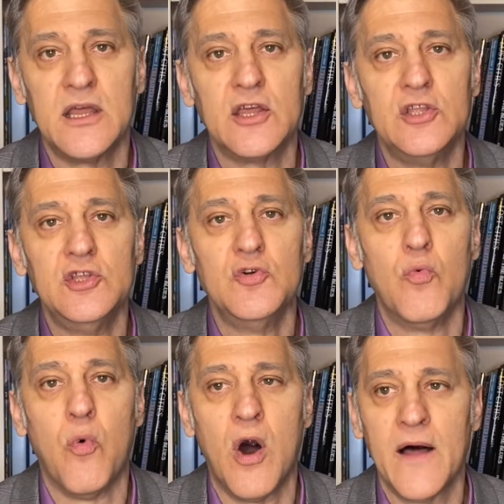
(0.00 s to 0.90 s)
you
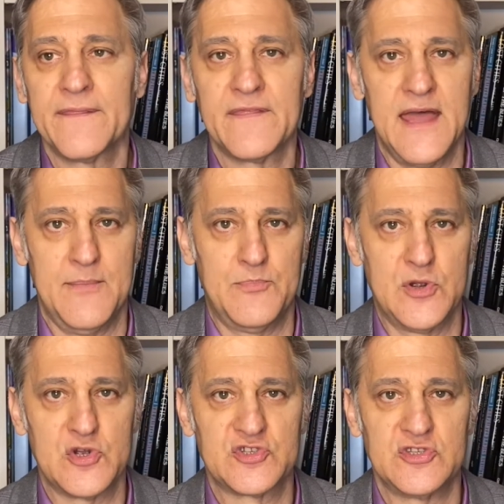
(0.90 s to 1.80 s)
want that
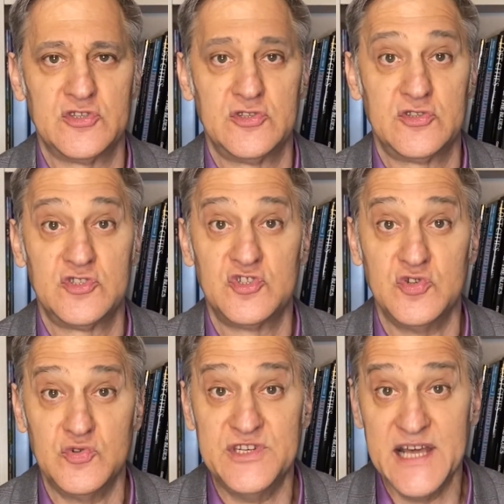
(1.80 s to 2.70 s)
person
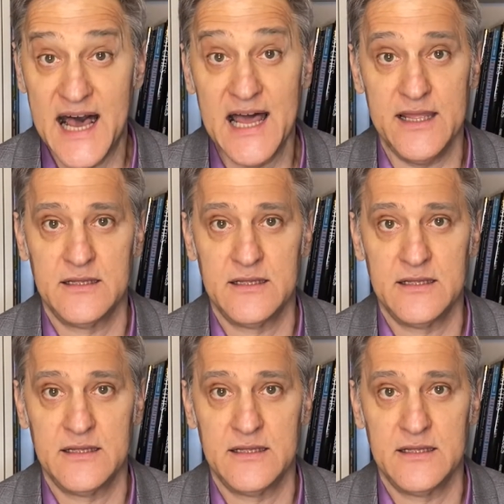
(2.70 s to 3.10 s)
to die.